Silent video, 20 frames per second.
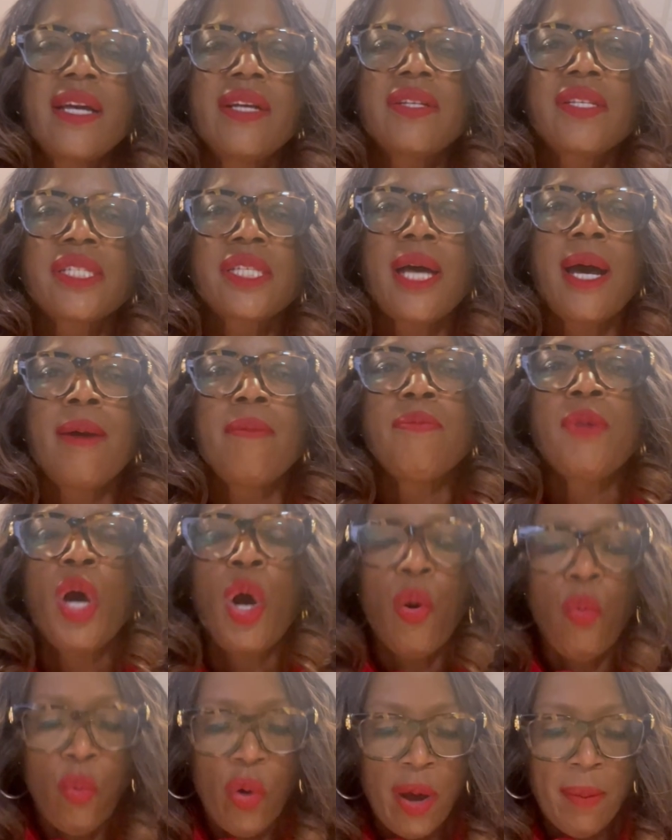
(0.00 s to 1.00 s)
some
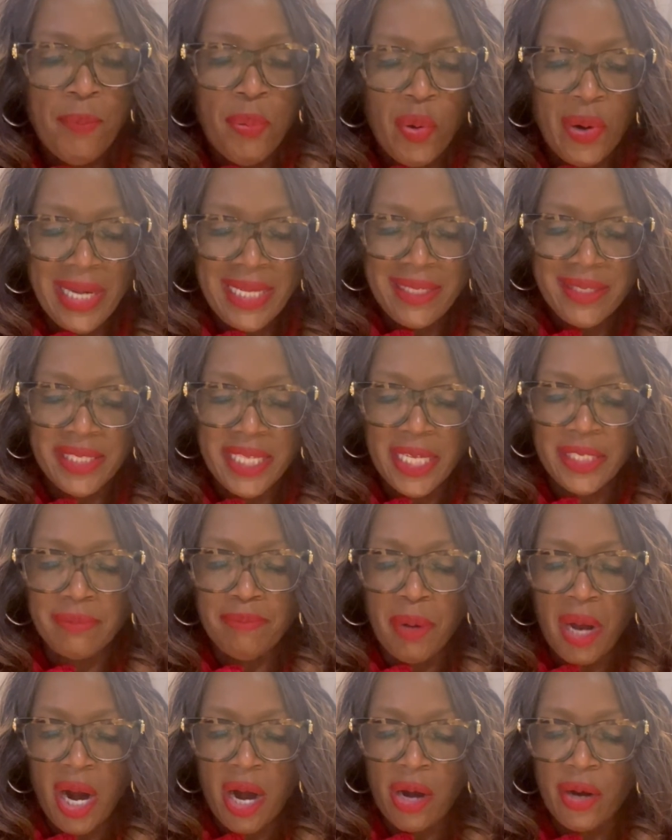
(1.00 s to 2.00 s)
1.6
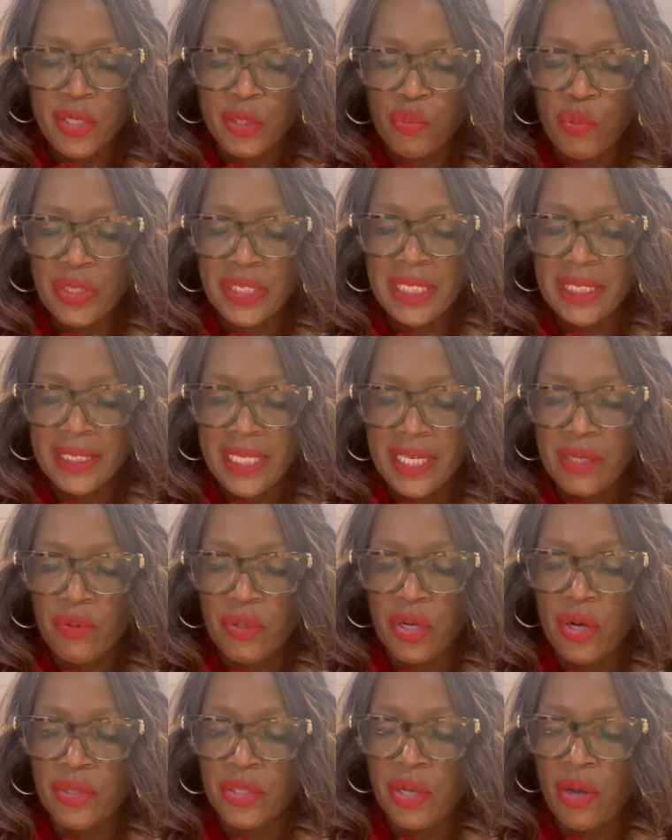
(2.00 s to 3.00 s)
borrowers were delinquent
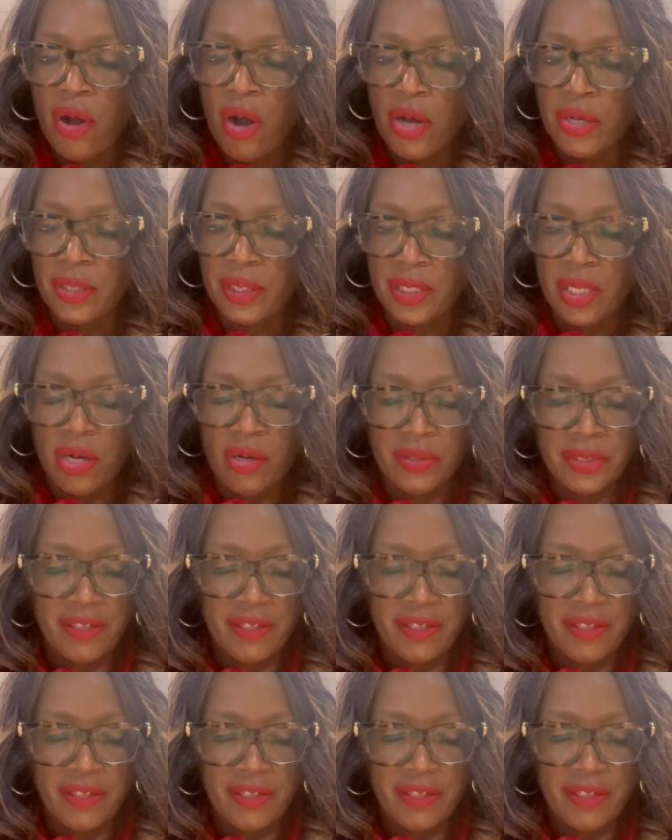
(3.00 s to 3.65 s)
on their auto loan,